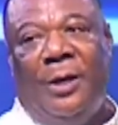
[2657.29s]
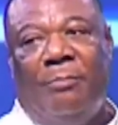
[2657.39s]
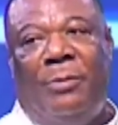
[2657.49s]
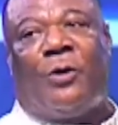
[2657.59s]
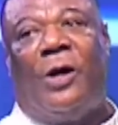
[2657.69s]

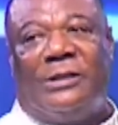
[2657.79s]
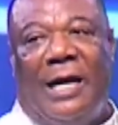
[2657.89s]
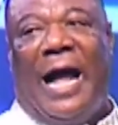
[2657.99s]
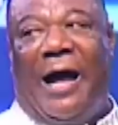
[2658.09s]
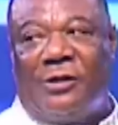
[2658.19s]
Because the
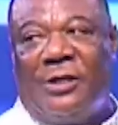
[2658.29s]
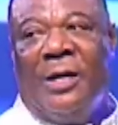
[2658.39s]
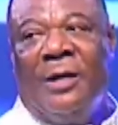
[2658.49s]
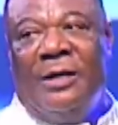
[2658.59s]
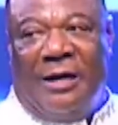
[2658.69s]
house,
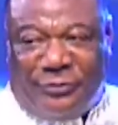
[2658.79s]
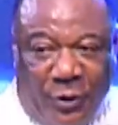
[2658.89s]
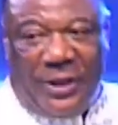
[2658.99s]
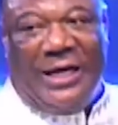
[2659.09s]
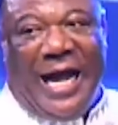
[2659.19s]
the food
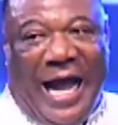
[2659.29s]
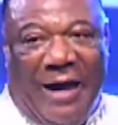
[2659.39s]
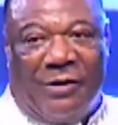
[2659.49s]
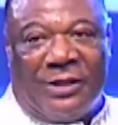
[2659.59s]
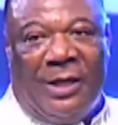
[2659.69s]
in the house
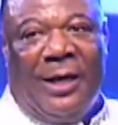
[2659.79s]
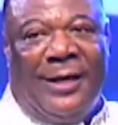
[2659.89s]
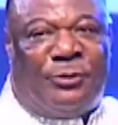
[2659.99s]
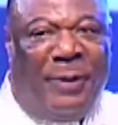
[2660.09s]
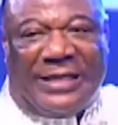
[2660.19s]
is
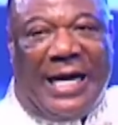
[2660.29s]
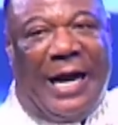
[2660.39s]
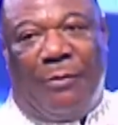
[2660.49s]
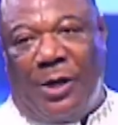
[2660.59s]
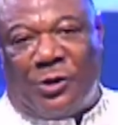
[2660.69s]
better
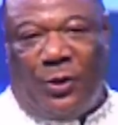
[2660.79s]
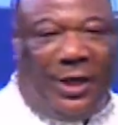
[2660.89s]
than what you eat